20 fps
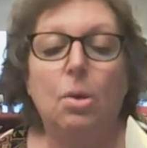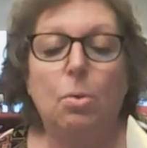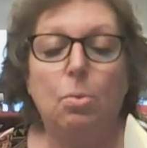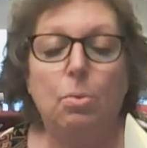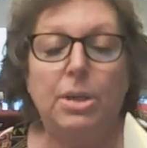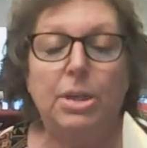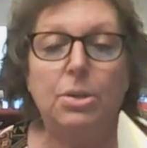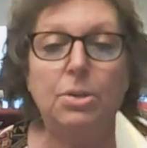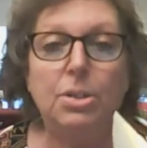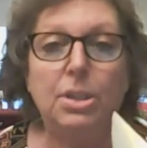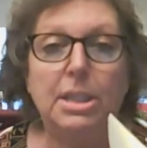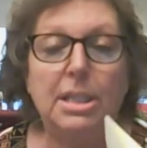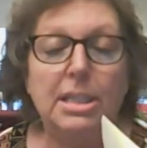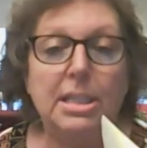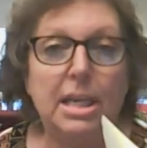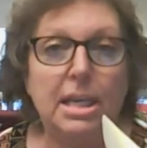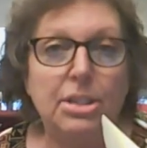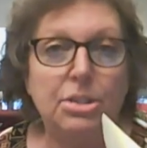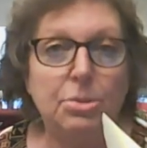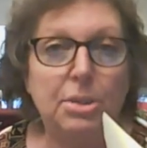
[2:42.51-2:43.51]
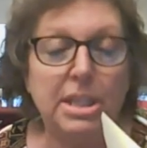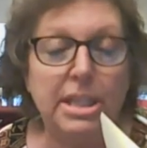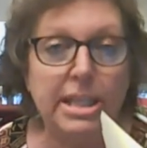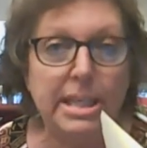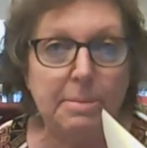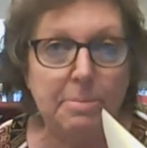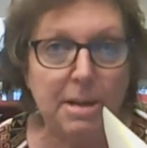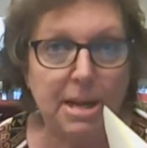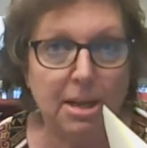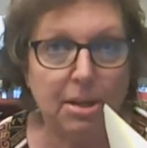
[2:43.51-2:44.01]
We usually send you an
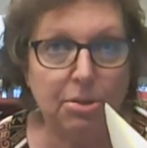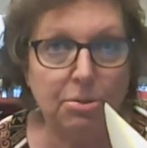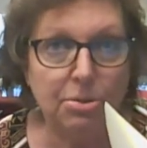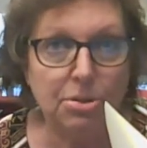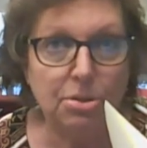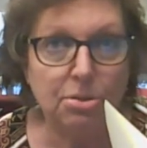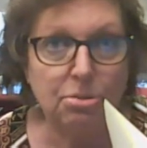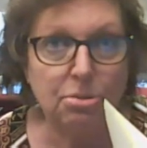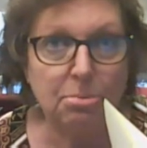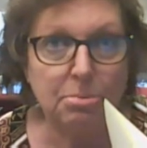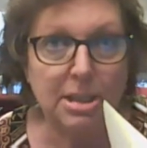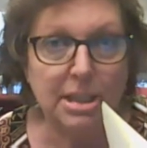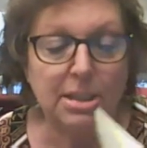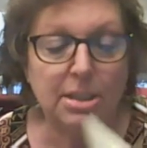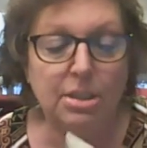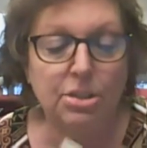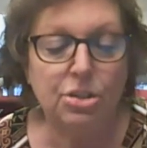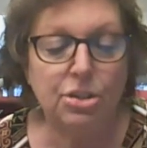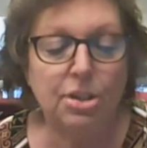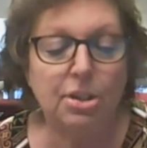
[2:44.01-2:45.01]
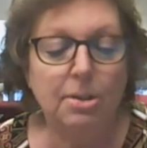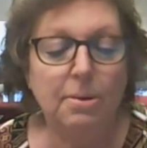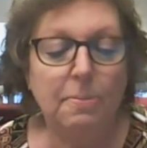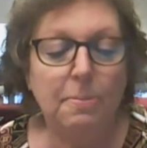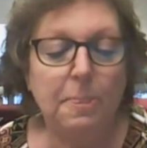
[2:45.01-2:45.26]
email through school messenger,